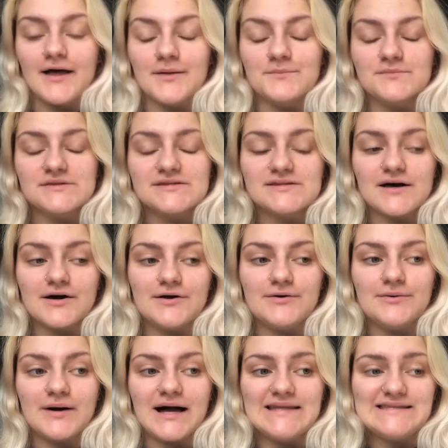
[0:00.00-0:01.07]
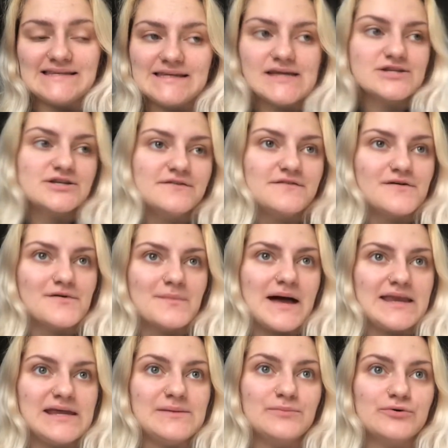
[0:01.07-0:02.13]
So I didn't actually film
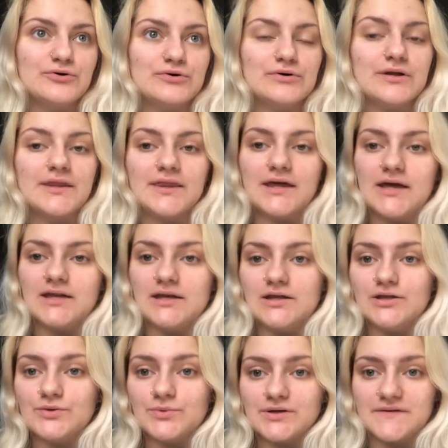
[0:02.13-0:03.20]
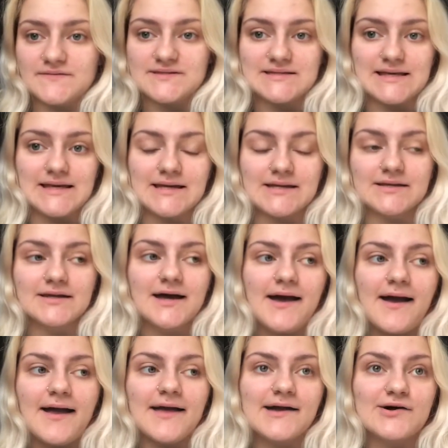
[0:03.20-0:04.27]
any more than you would have seen.
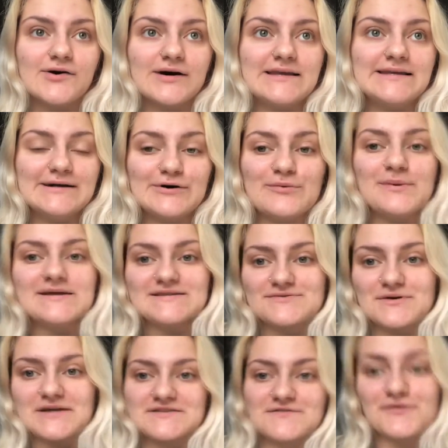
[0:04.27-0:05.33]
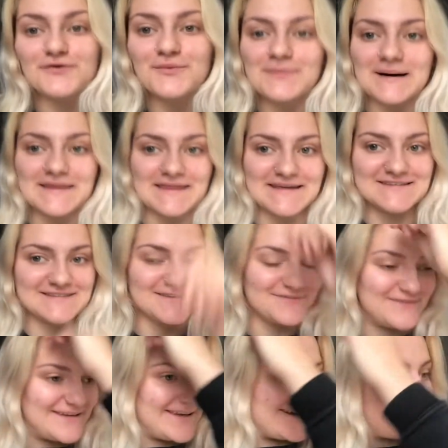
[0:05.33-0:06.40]
It got a little bit stressful by the end of the
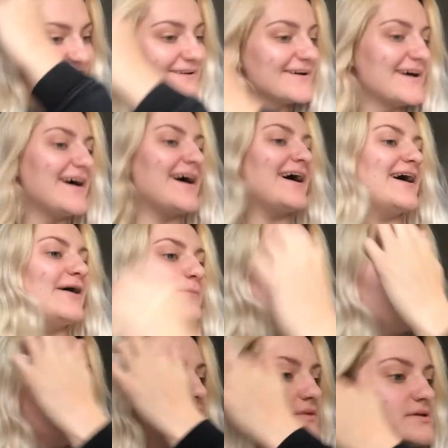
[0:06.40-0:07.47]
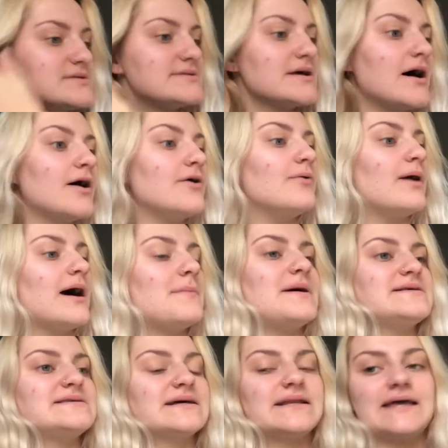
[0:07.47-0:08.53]
video. So I
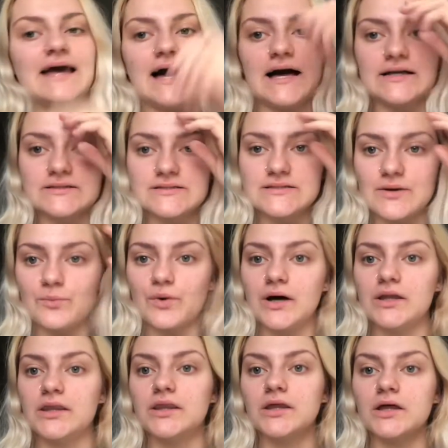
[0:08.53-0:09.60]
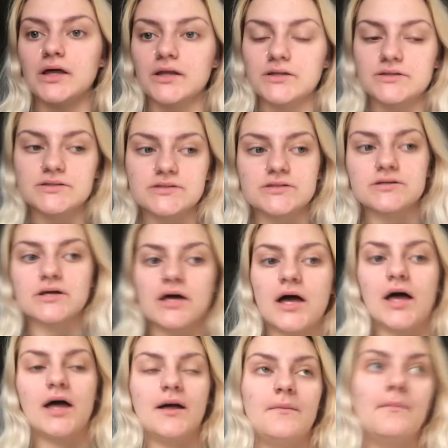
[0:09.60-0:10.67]
basically had someone that
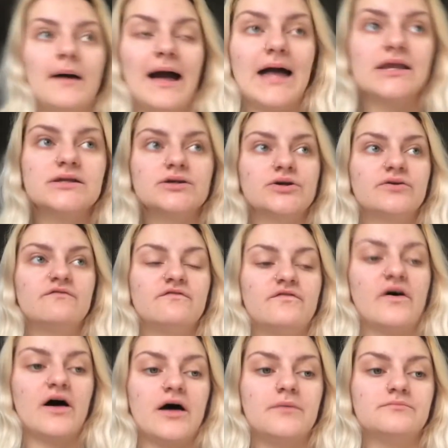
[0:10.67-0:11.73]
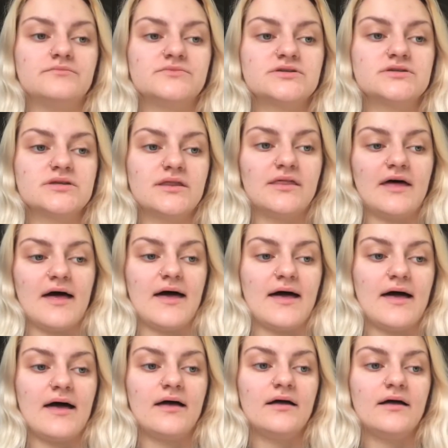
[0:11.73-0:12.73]
hadn't confirmed their